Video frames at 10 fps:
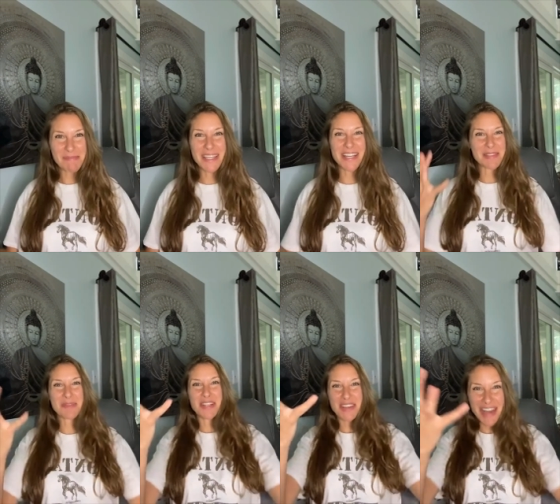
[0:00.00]
Because
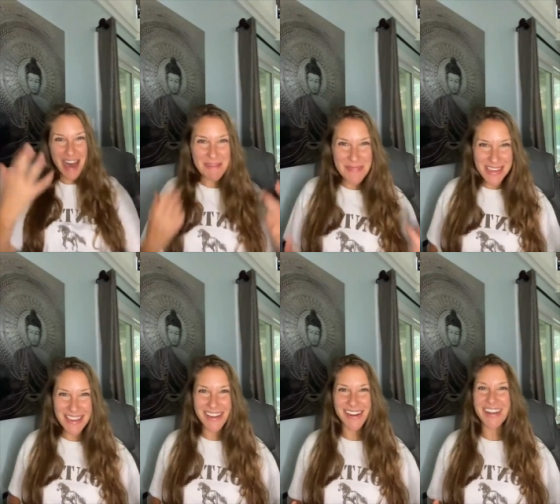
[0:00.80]
when you come
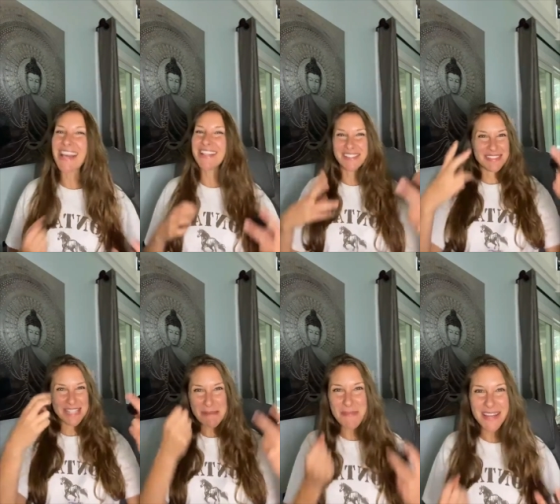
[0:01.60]
here and you
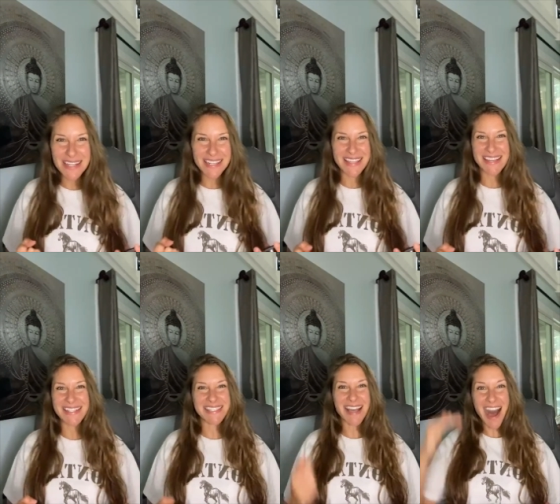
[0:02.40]
dip into
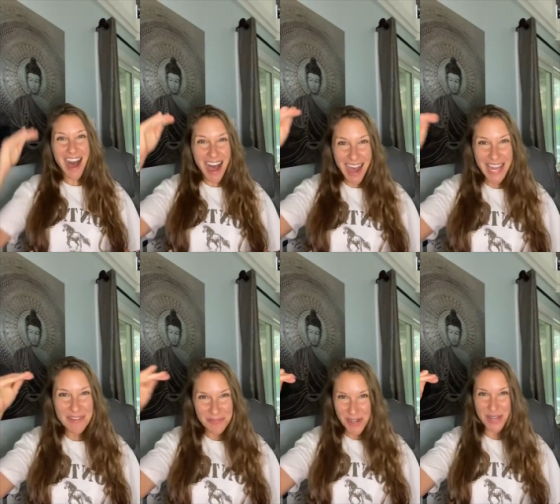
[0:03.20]
this
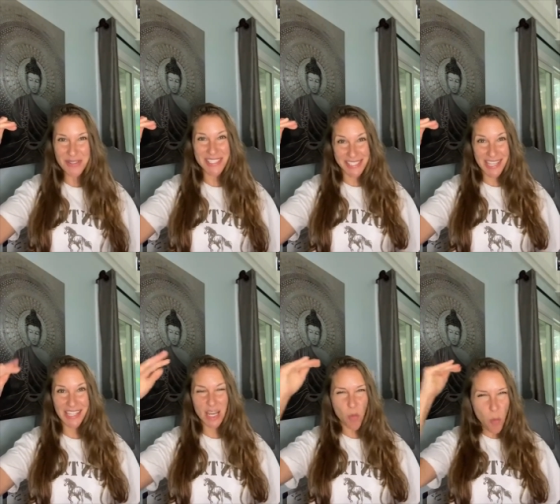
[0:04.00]
high
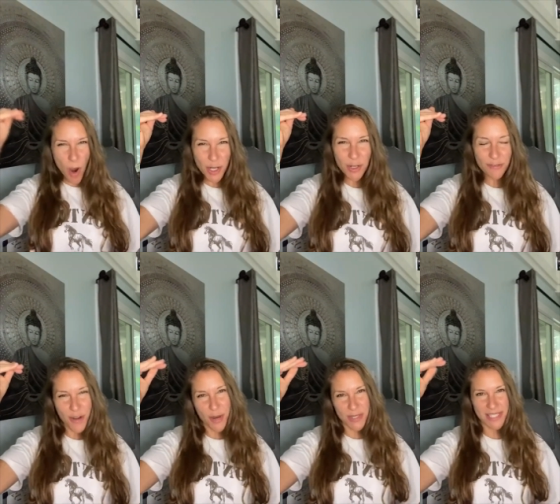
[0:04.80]
frequency, like what are your
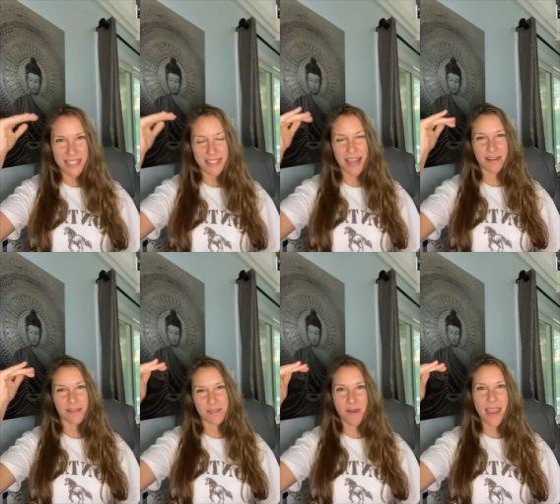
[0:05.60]
frequency
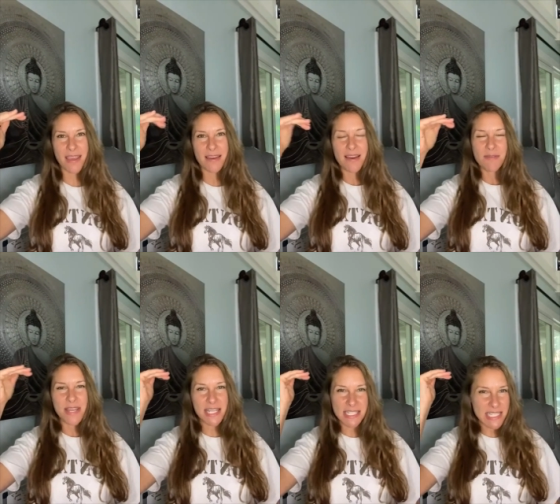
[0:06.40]
standards, right?
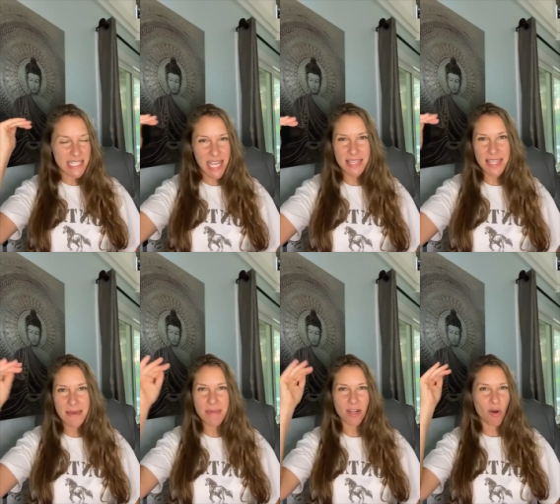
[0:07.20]
We get to set
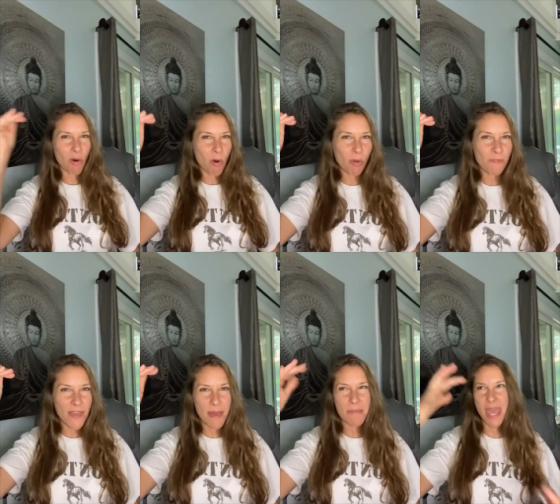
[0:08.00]
them and hold
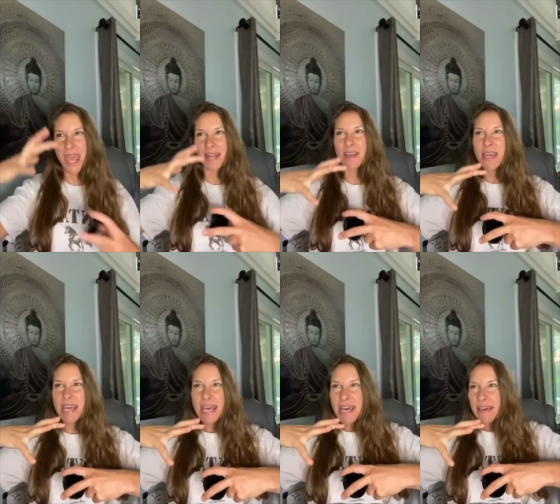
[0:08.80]
them and
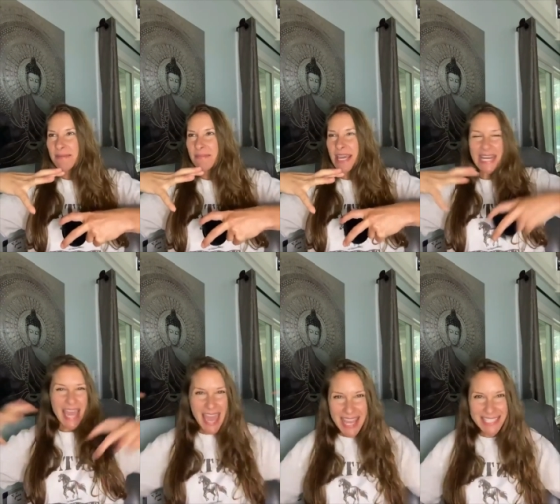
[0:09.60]

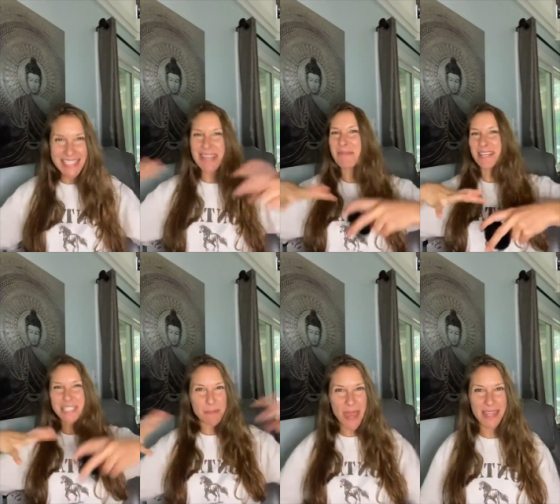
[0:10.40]
enhance them,
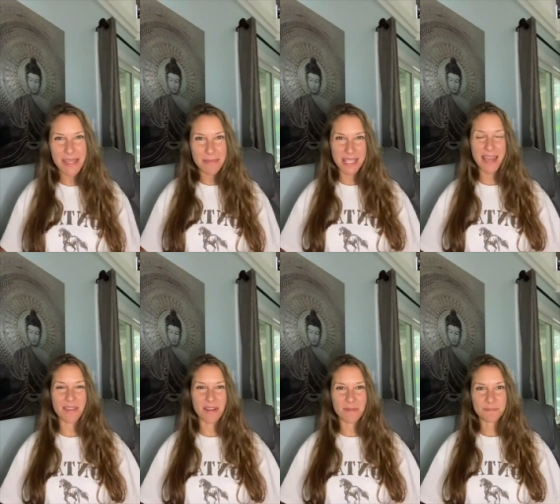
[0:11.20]
expand them
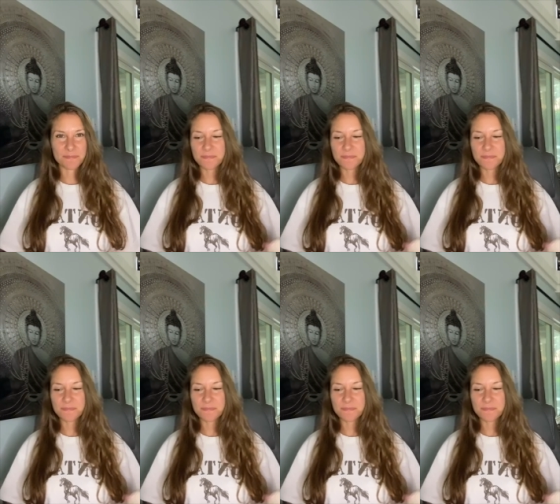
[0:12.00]
together.